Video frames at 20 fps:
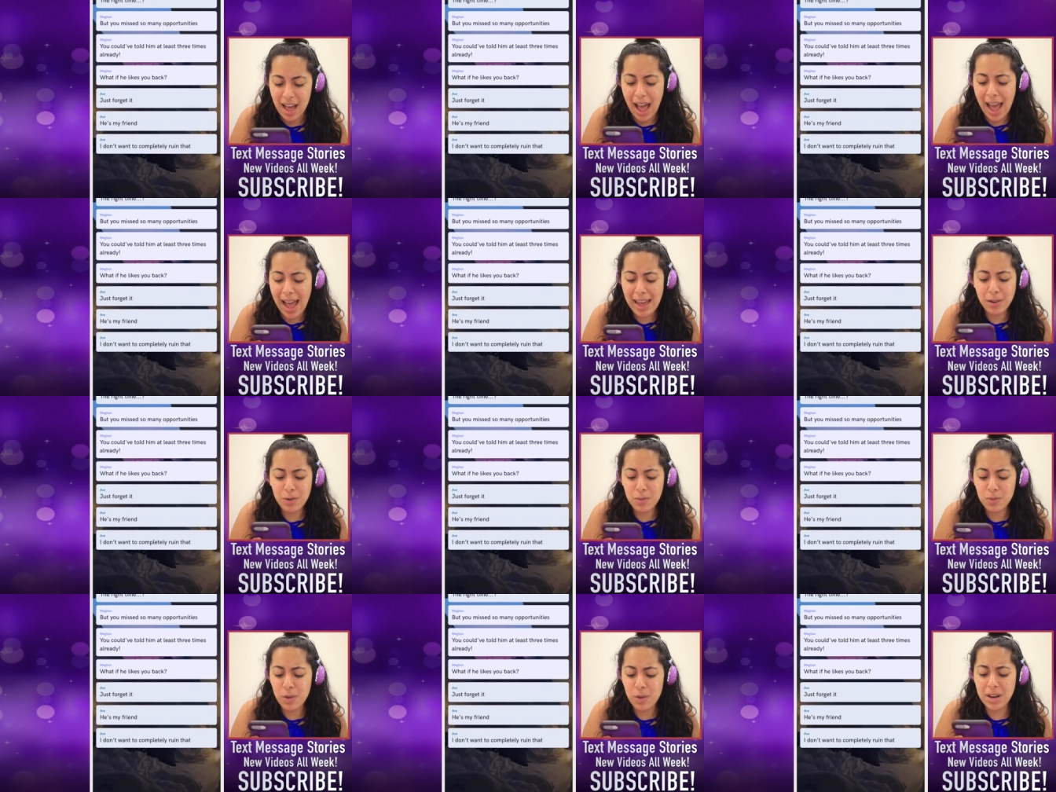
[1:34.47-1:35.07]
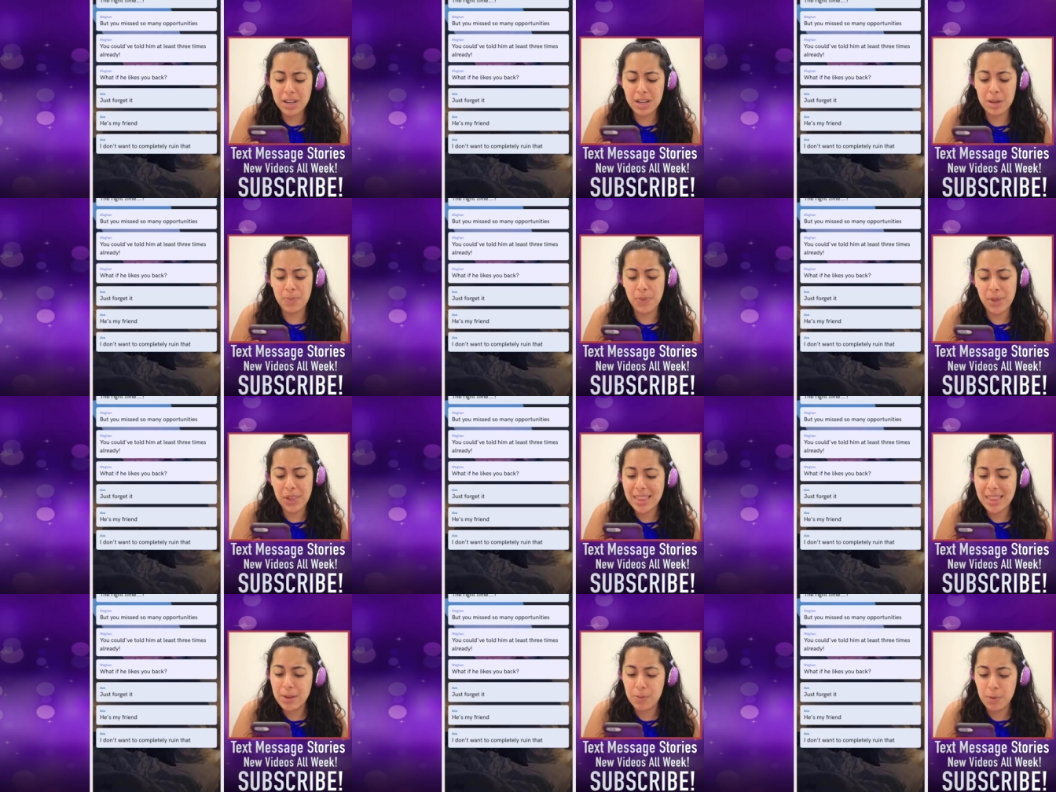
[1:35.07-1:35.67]
I don't want to
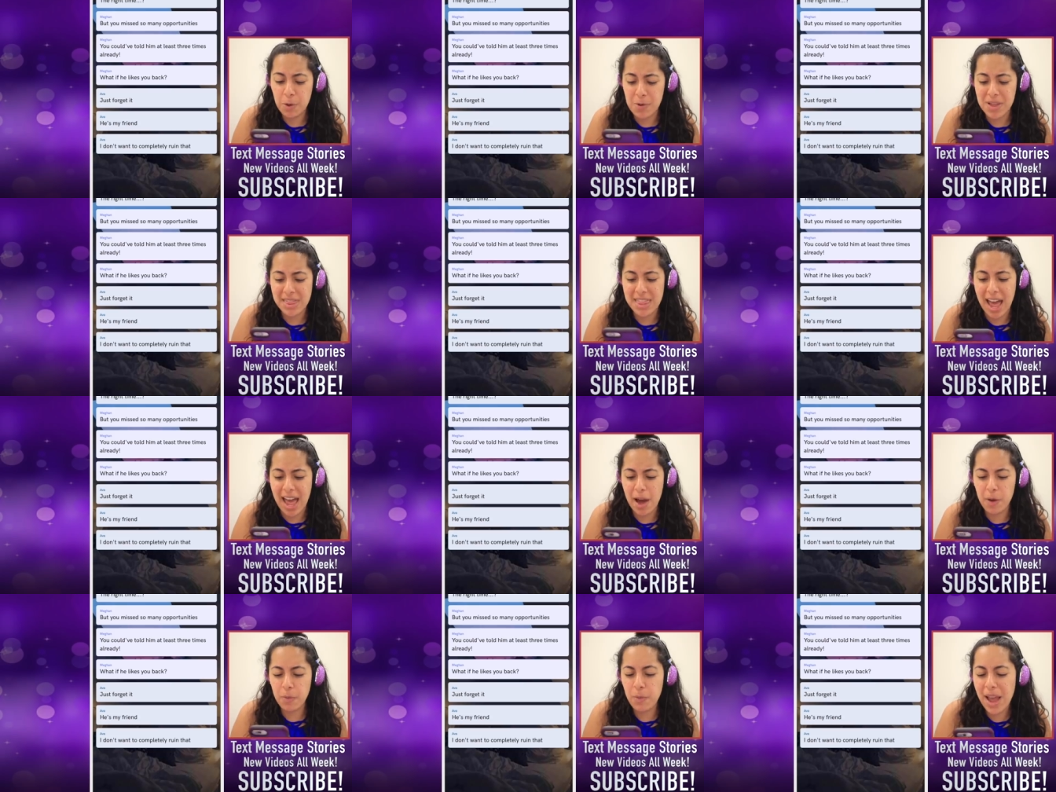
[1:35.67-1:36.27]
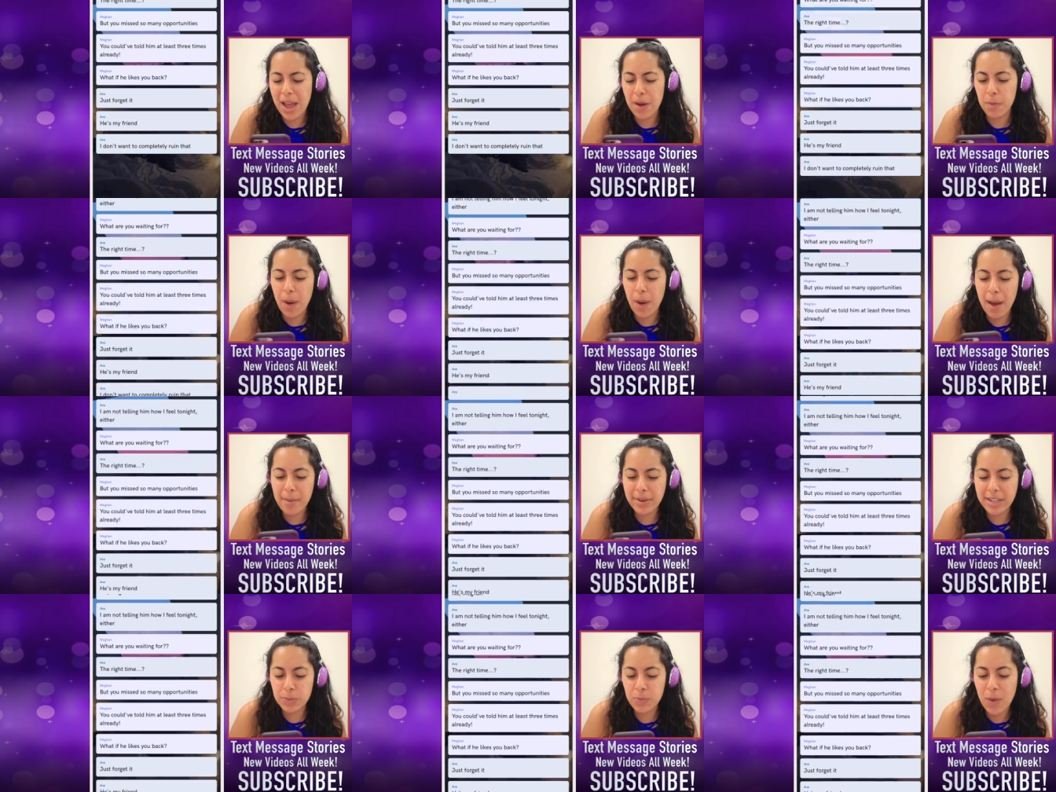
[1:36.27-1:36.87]
completely ruin that. Wait,
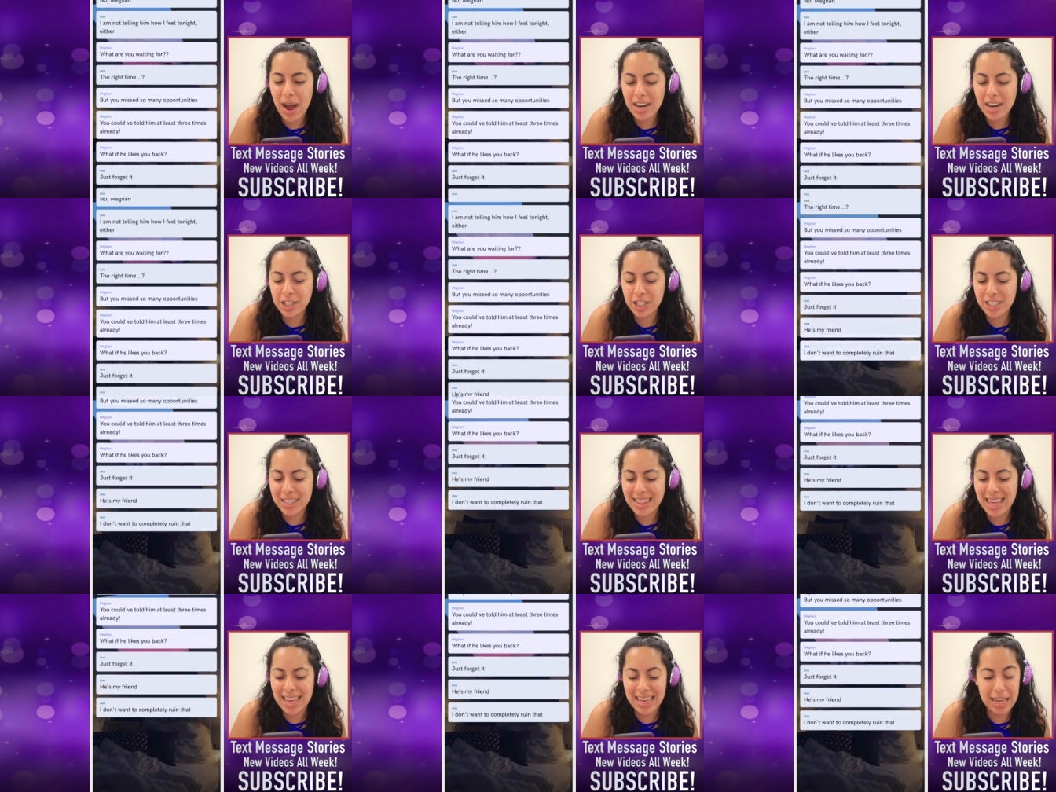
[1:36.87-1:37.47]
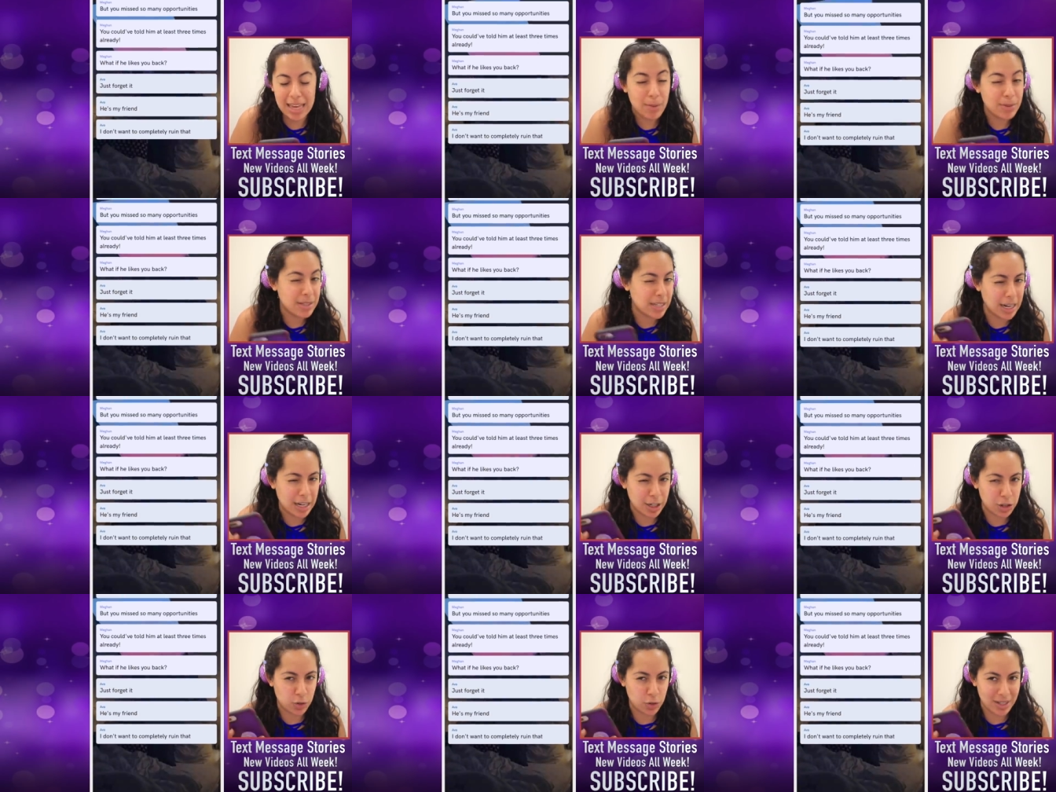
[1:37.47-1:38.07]
why would why did you say that he was
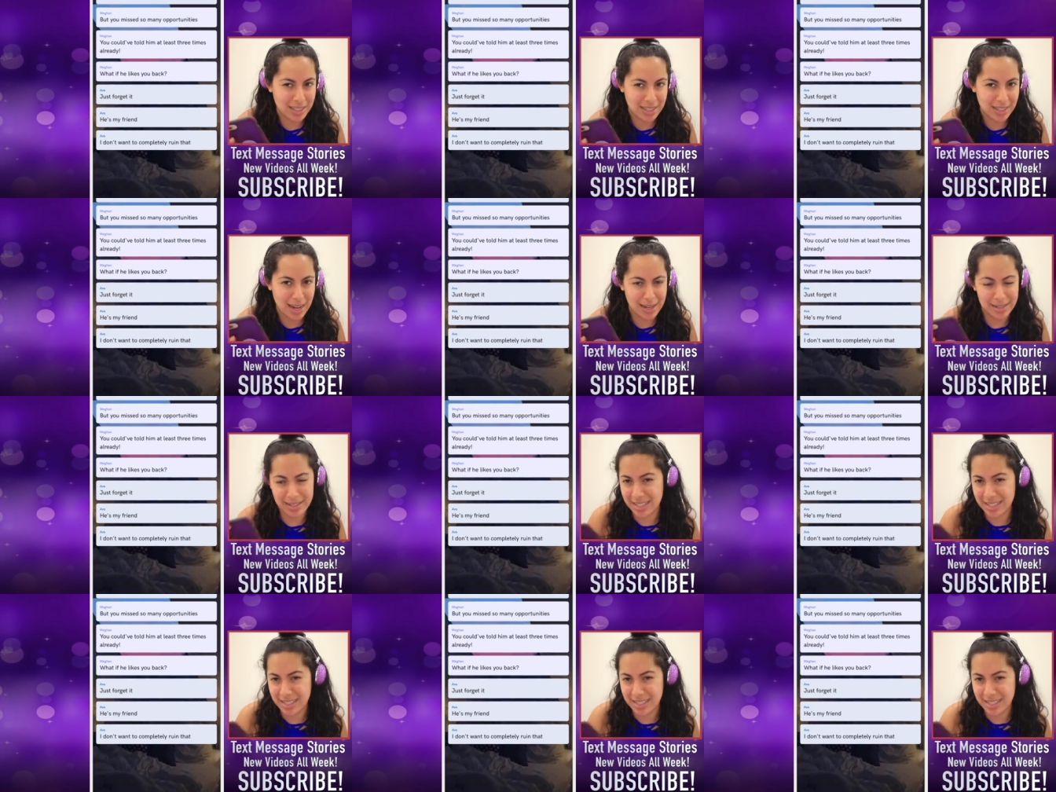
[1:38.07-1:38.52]
gonna enjoy his night?